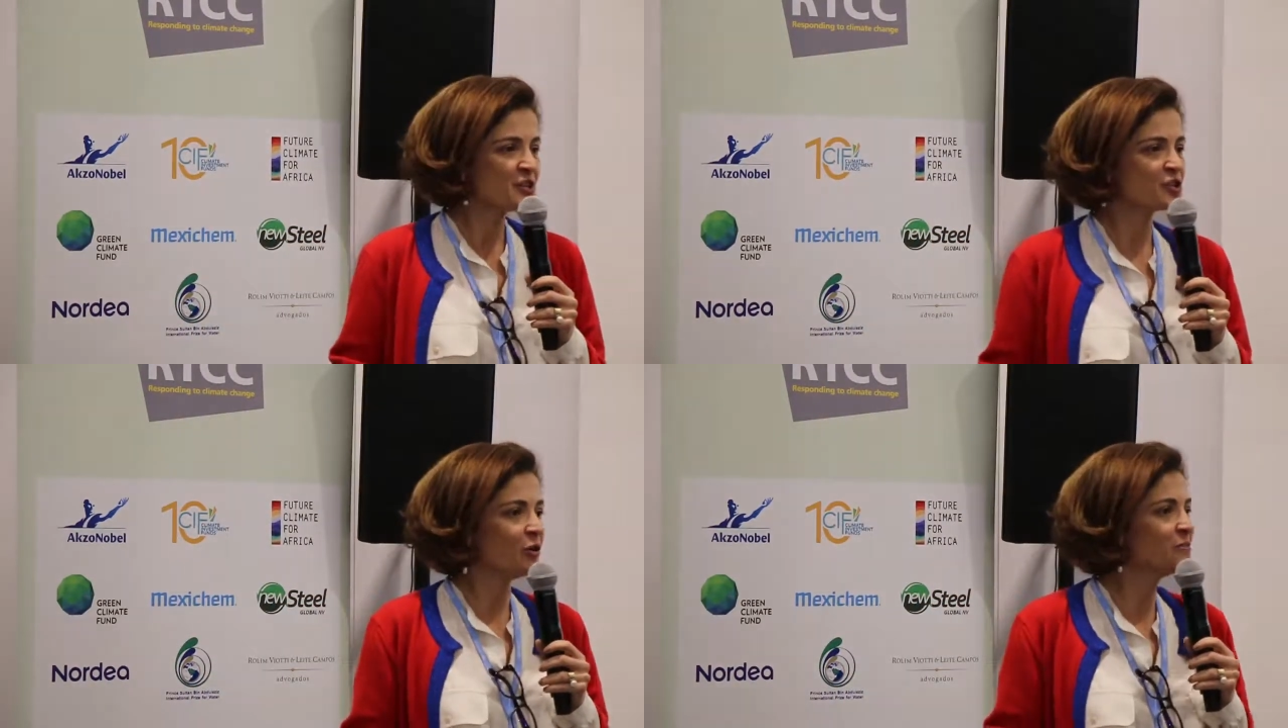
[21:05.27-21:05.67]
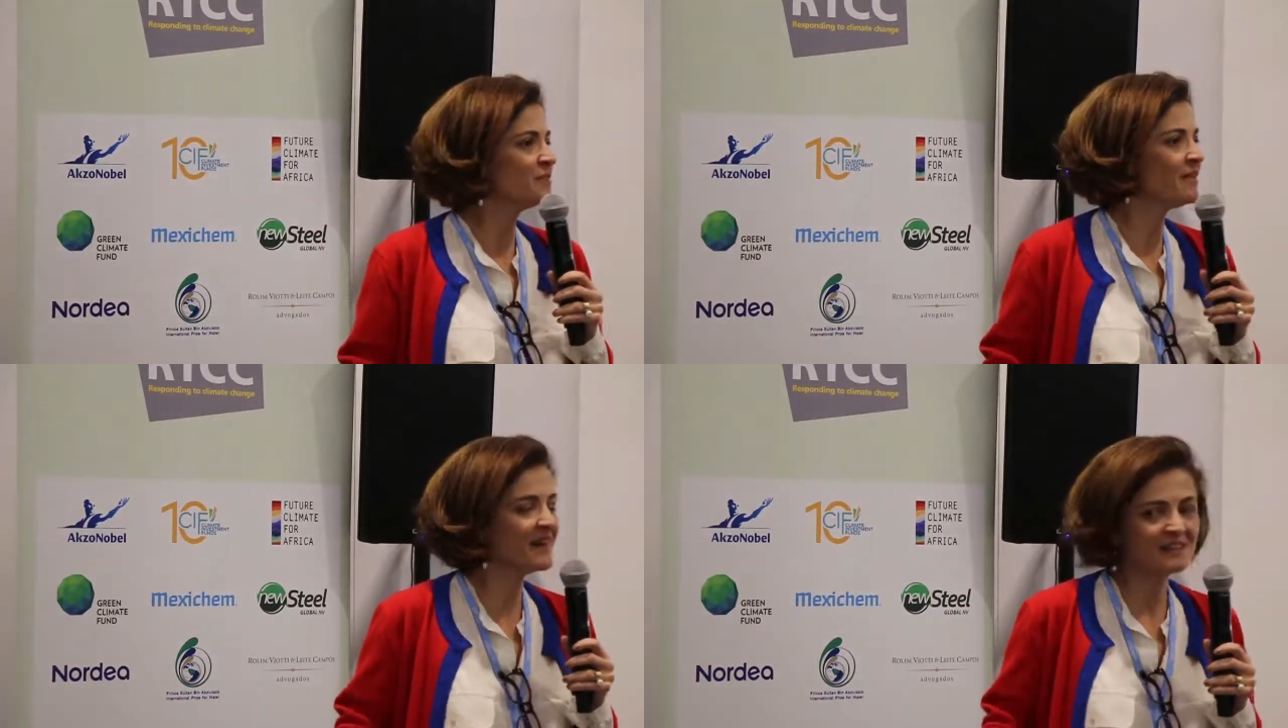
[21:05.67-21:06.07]
Show them
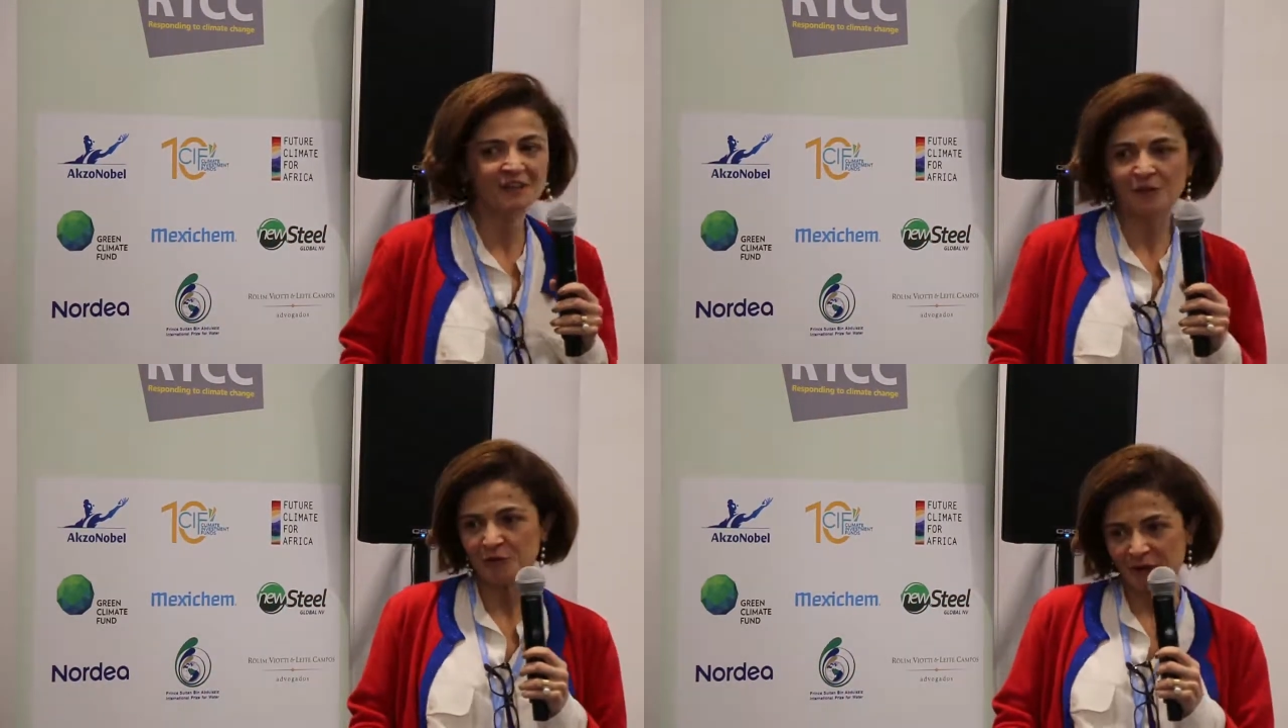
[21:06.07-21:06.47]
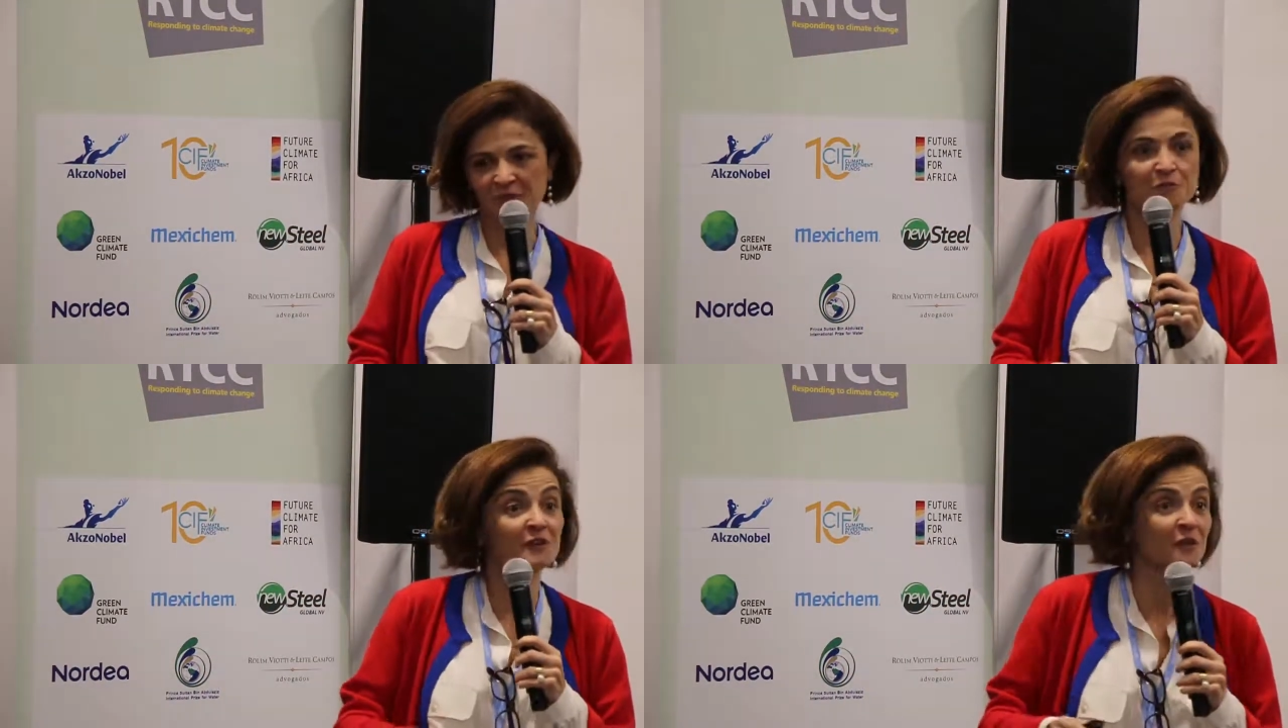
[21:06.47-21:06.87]
the money
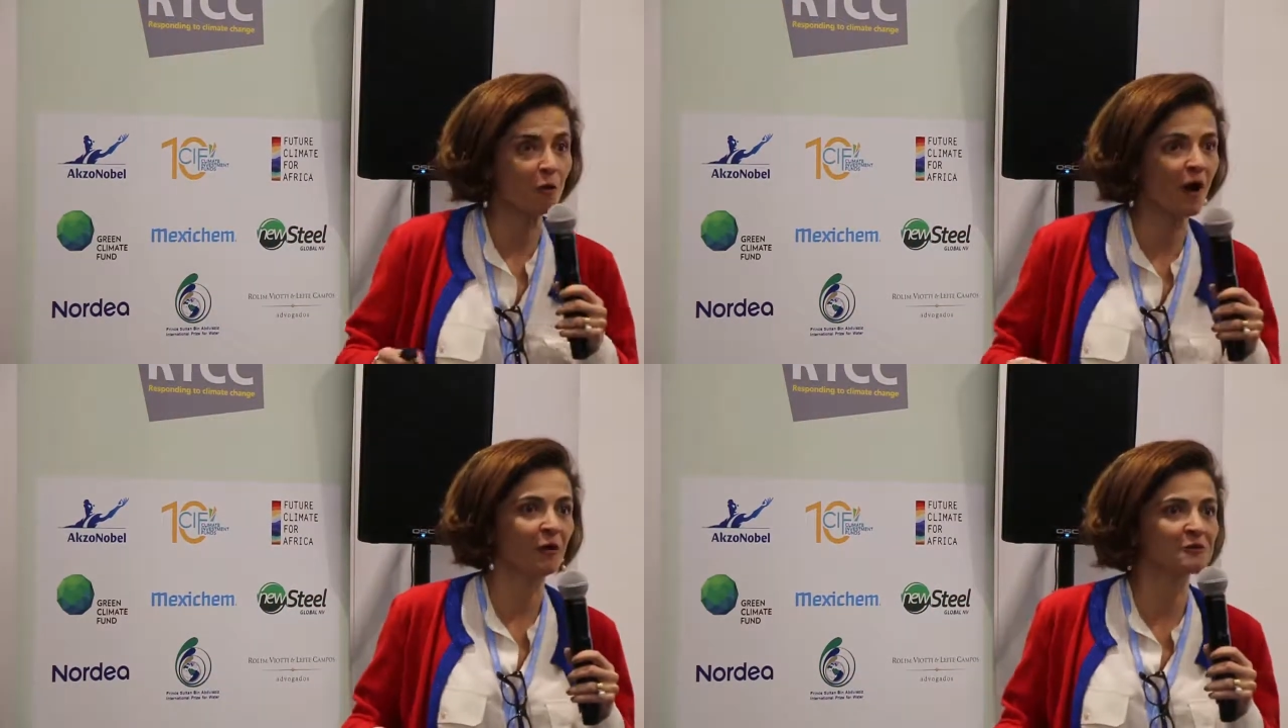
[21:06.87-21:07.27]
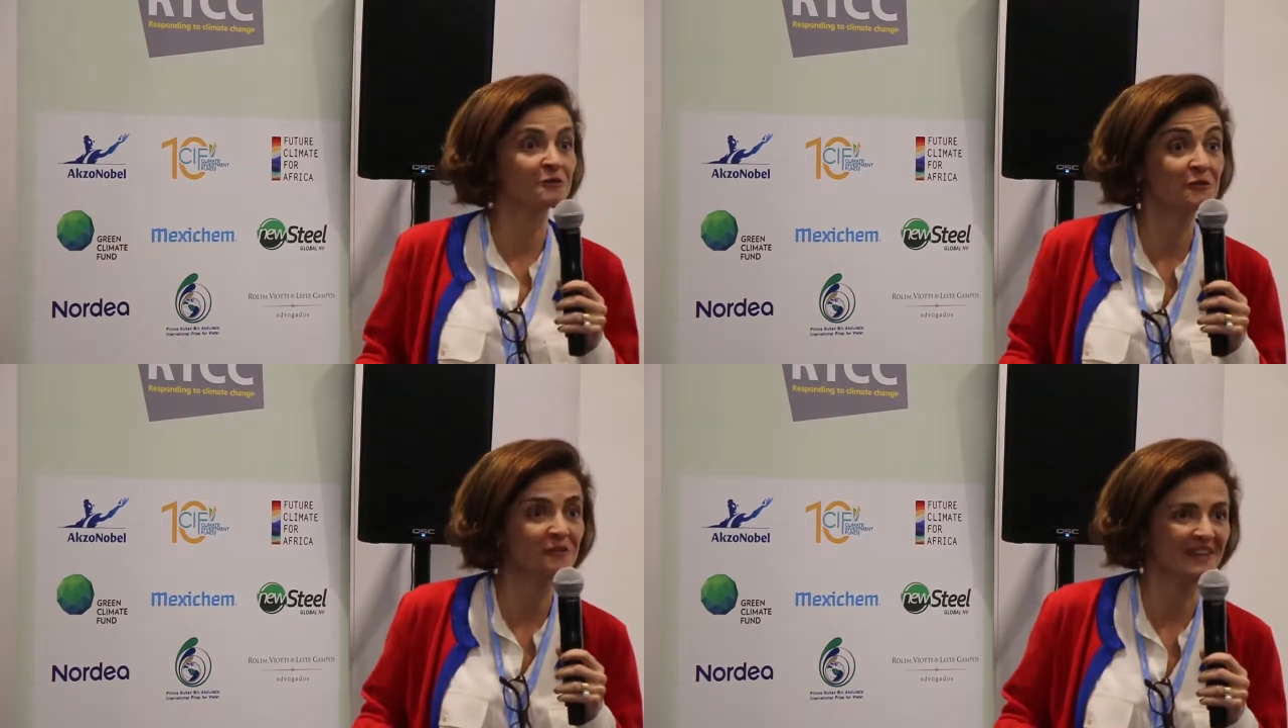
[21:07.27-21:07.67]
and we know how
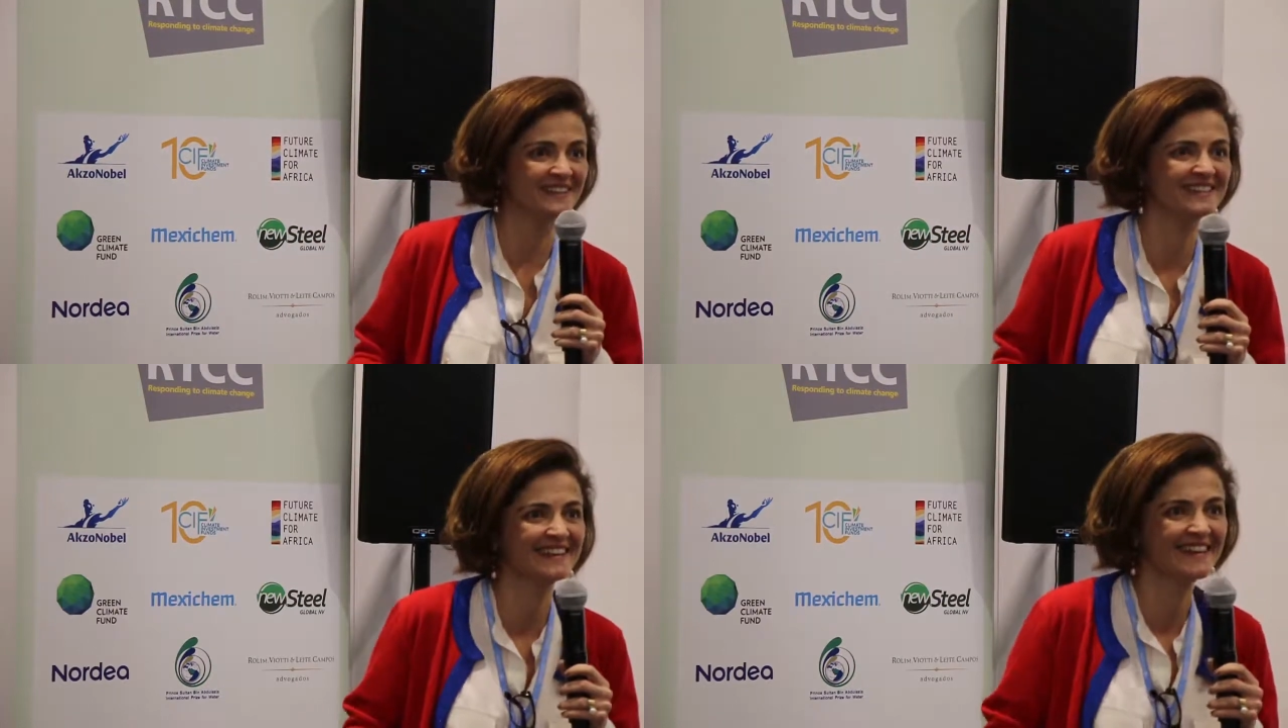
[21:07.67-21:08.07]
to do it.